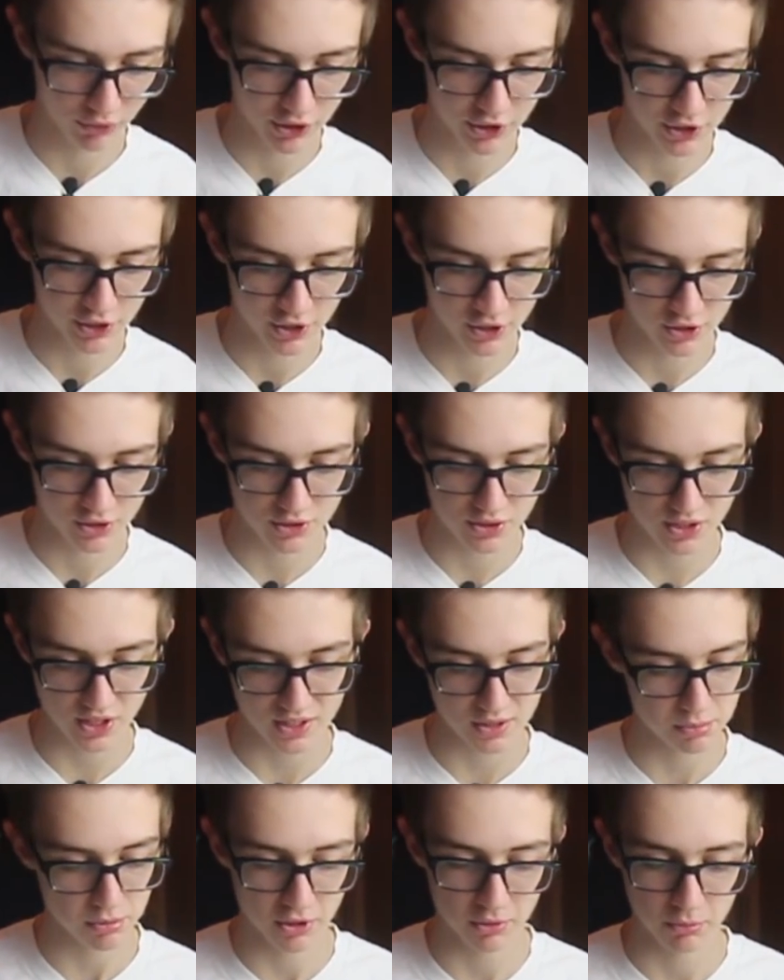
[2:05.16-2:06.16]
the years.
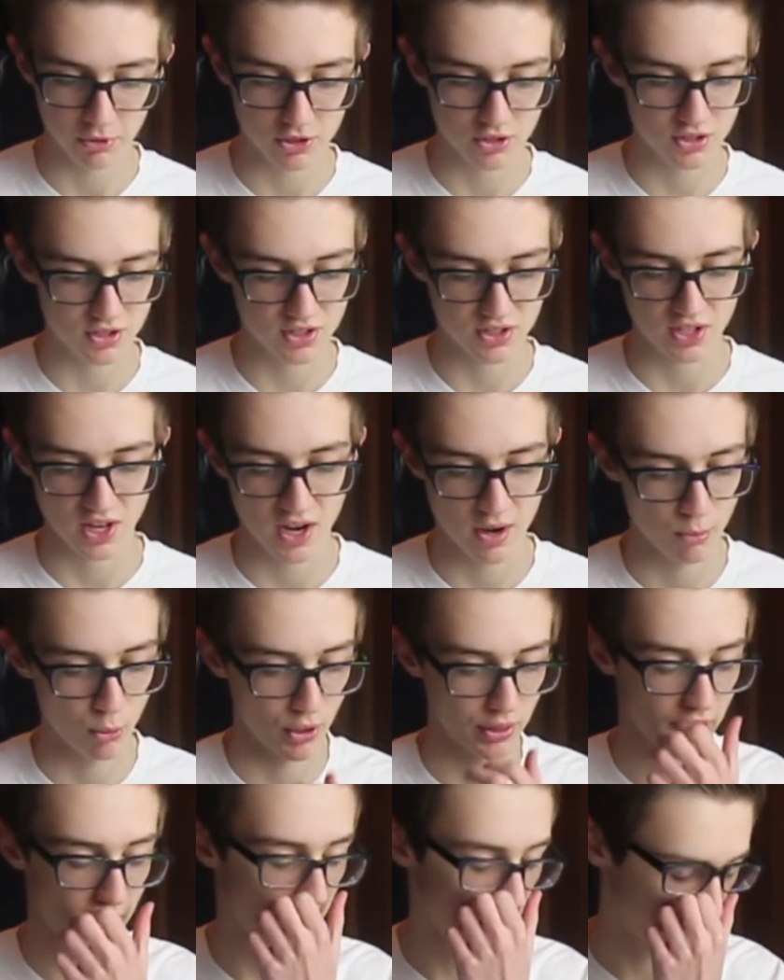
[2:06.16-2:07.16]
That's pretty much the same
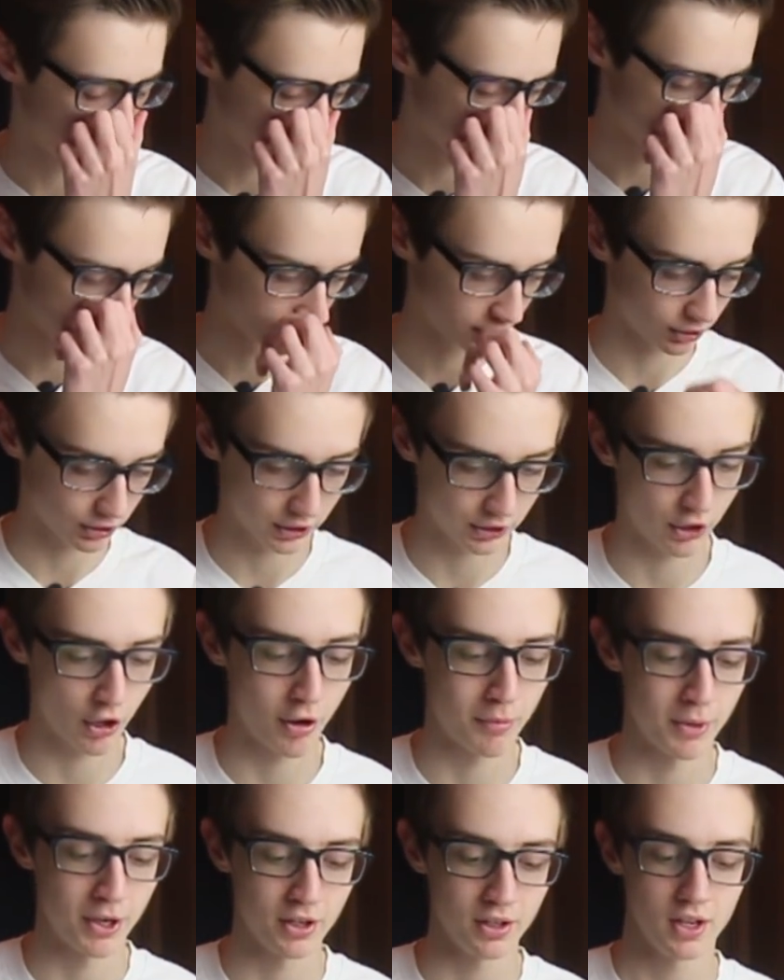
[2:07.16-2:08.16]
with every single
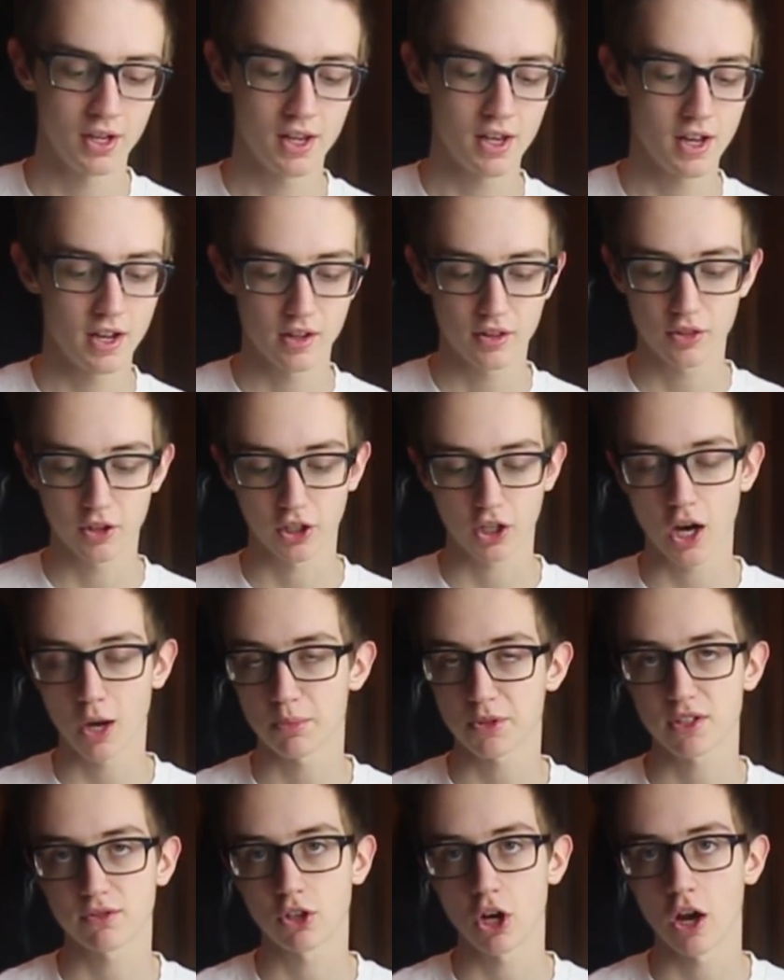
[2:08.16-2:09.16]
kendama. The
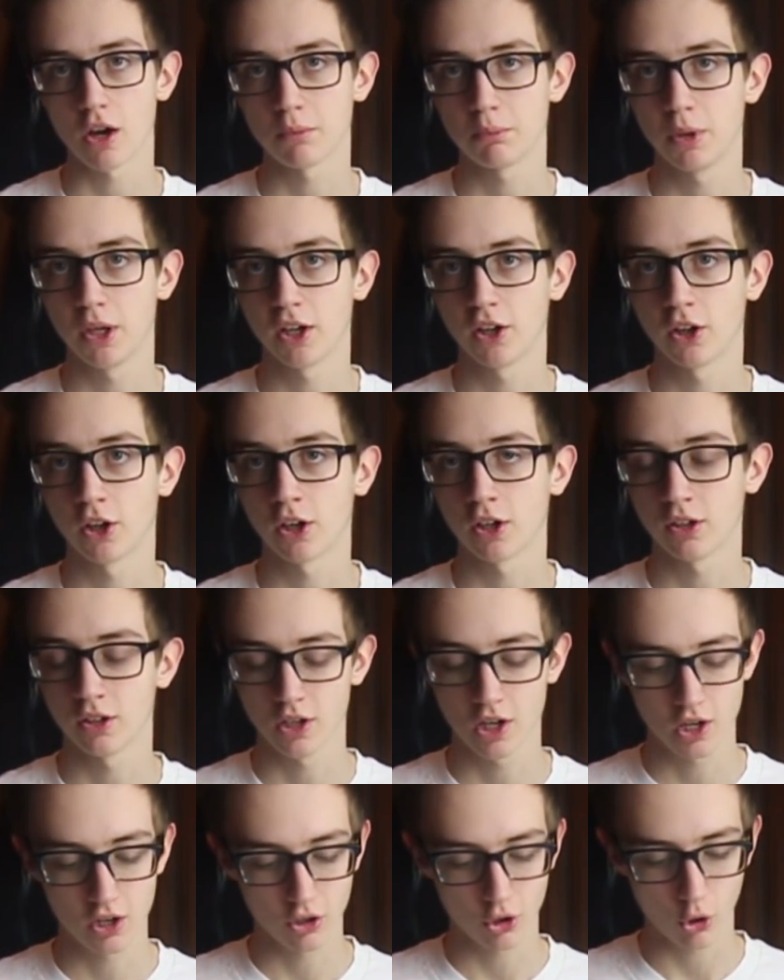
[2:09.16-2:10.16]
cups have gotten bigger,
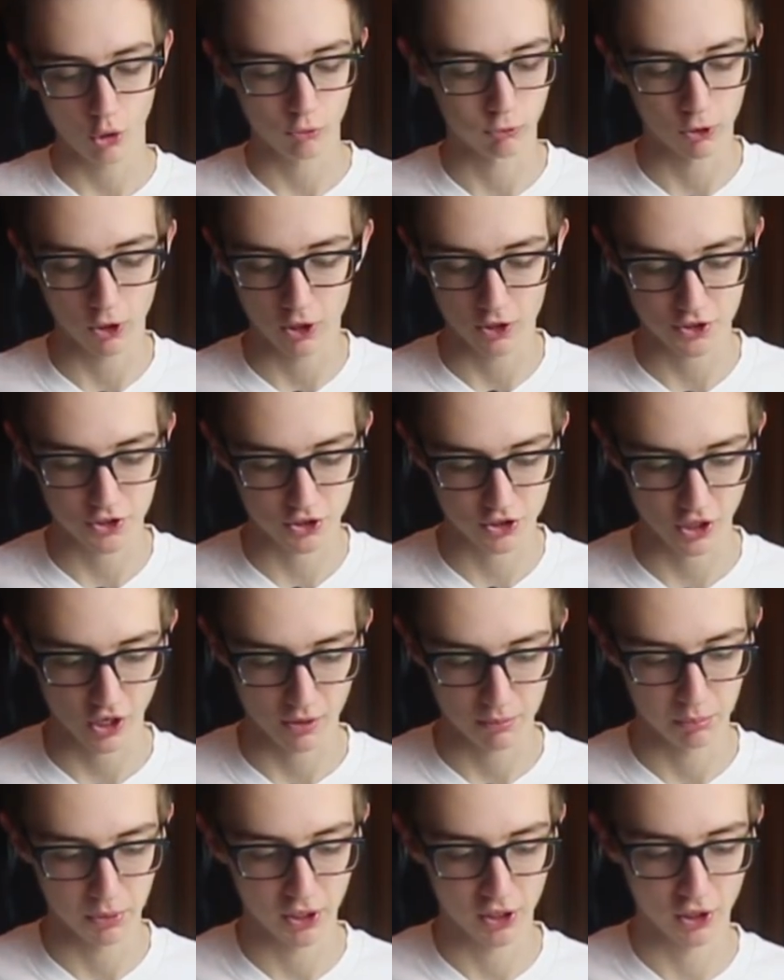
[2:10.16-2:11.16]
Overall, it's just
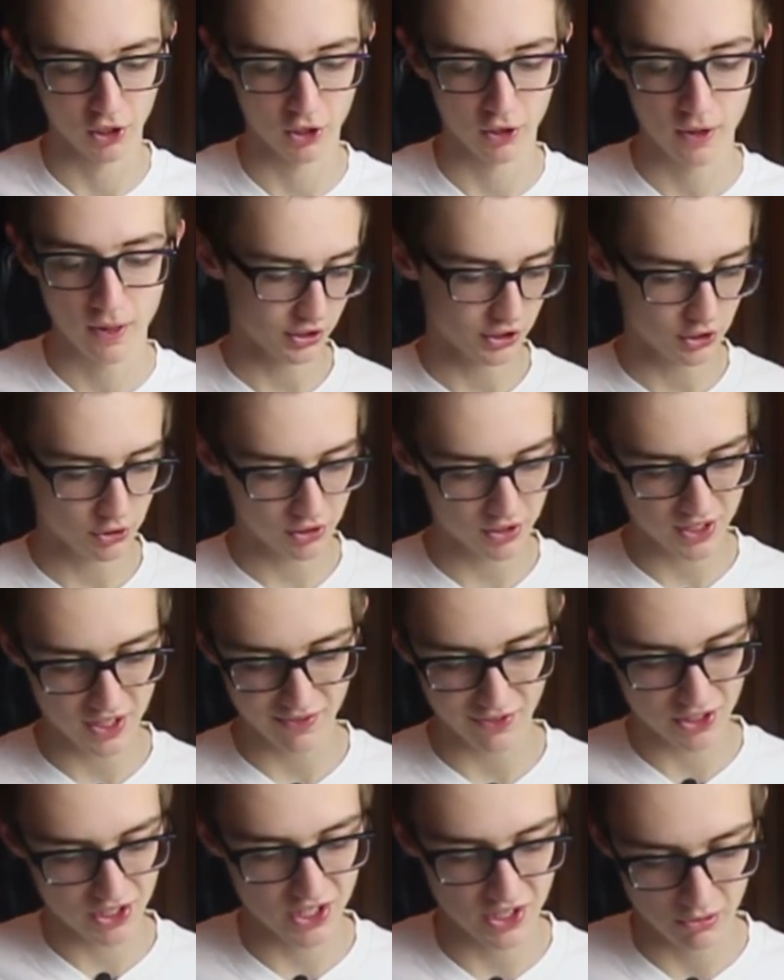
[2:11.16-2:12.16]
gotten bigger. You can
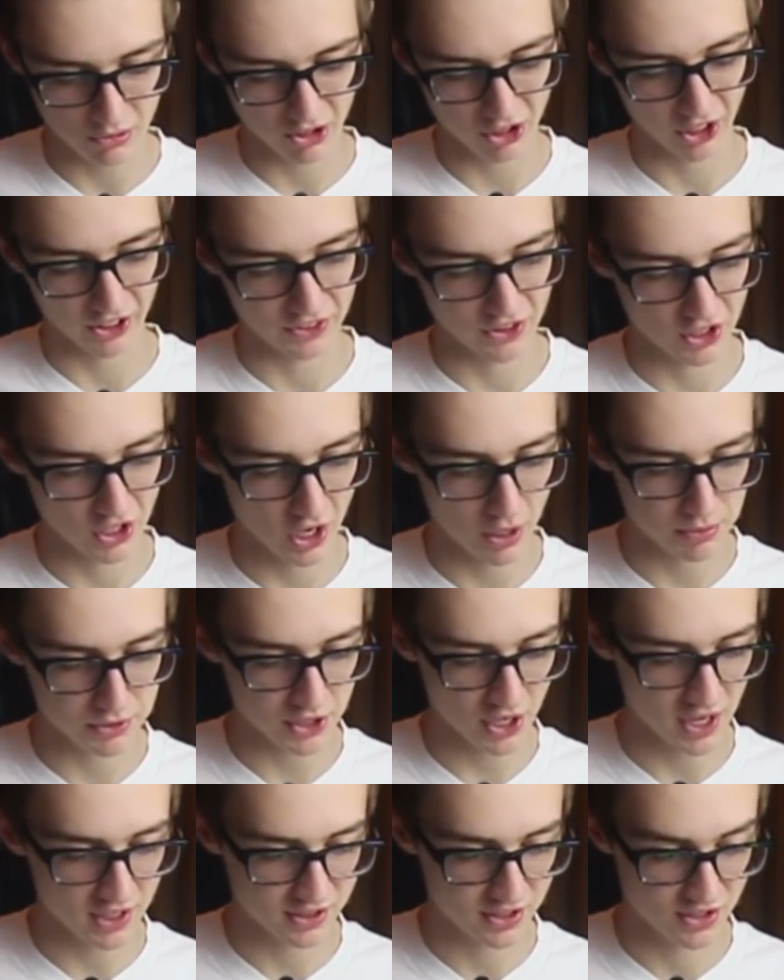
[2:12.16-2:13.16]
even see with like the cup
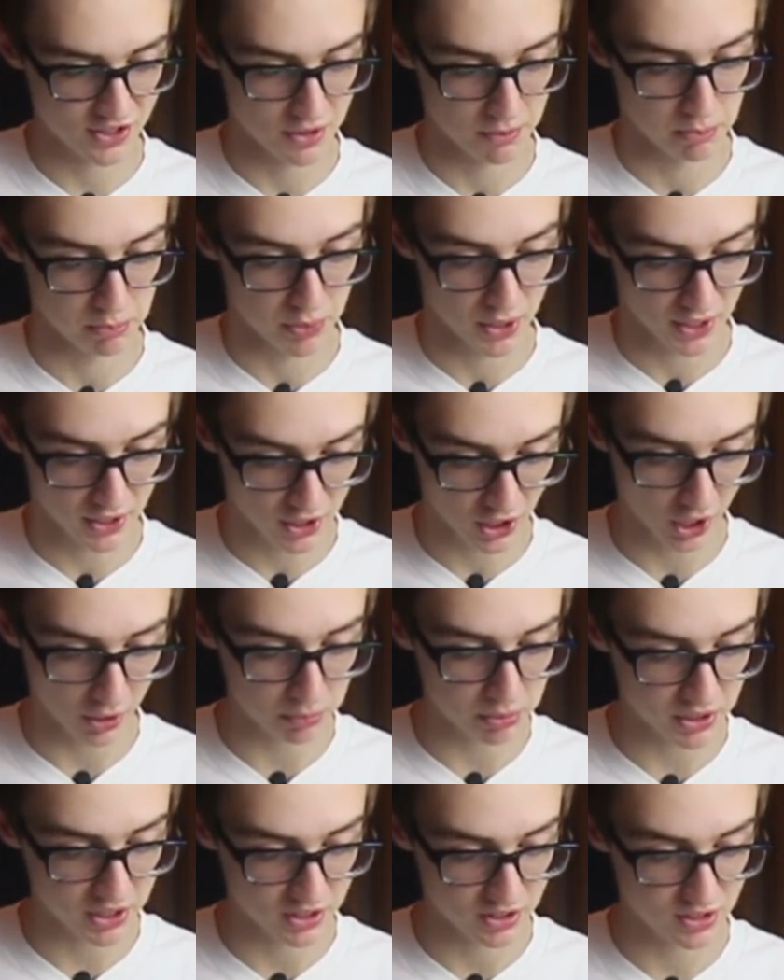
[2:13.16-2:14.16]
sizes, the big
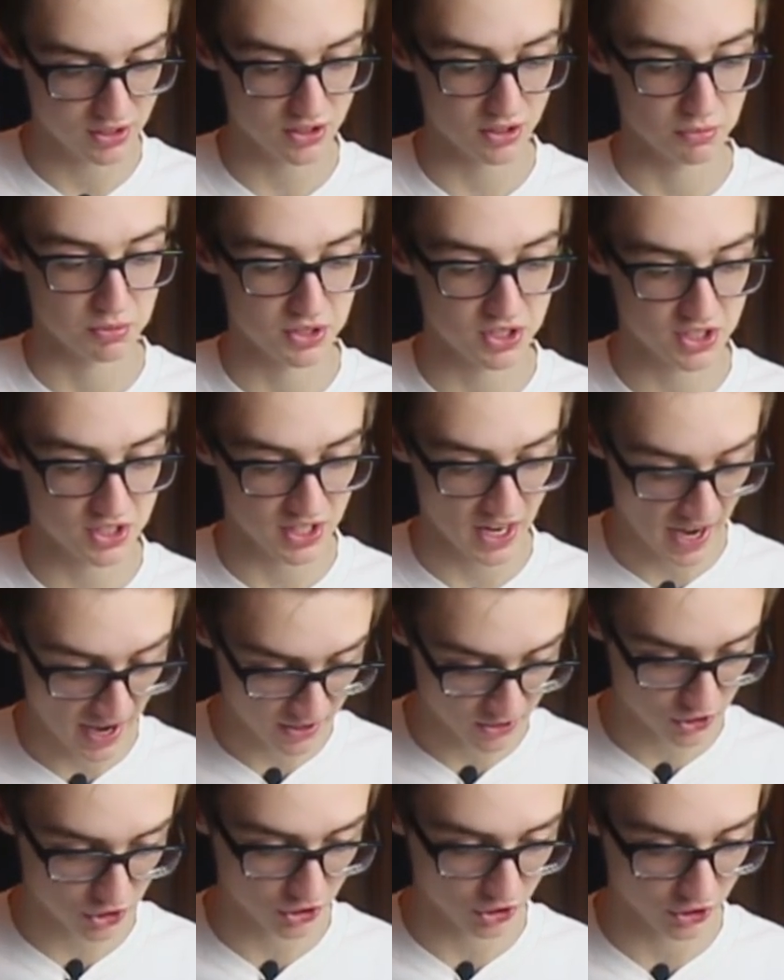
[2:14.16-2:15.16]
cup is
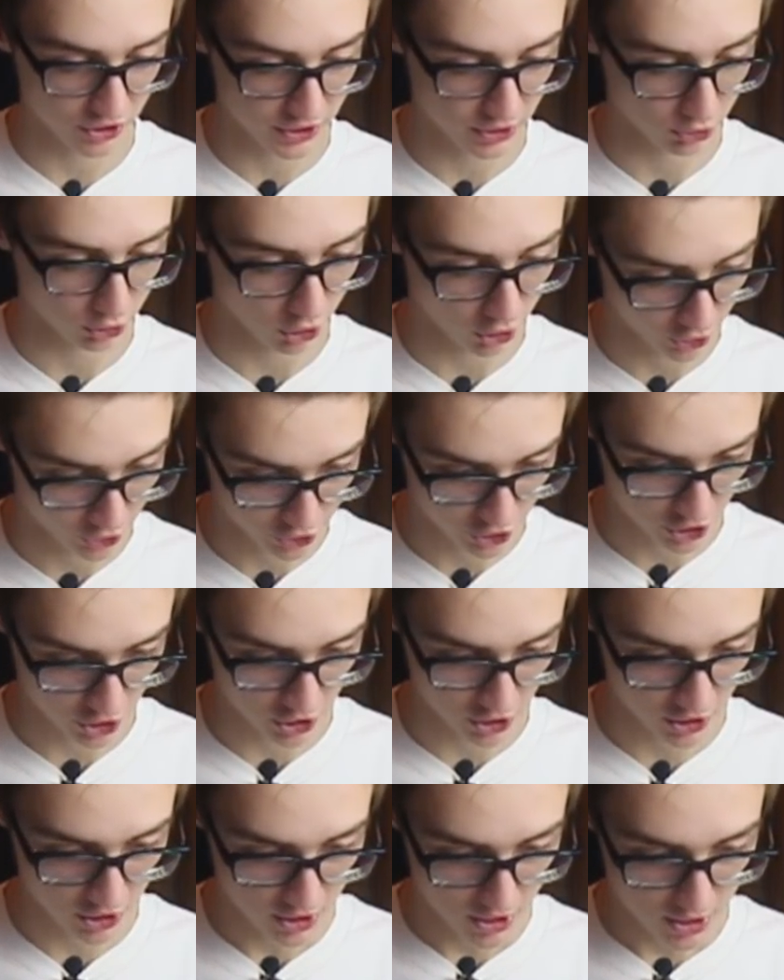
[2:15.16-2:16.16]
substantially larger.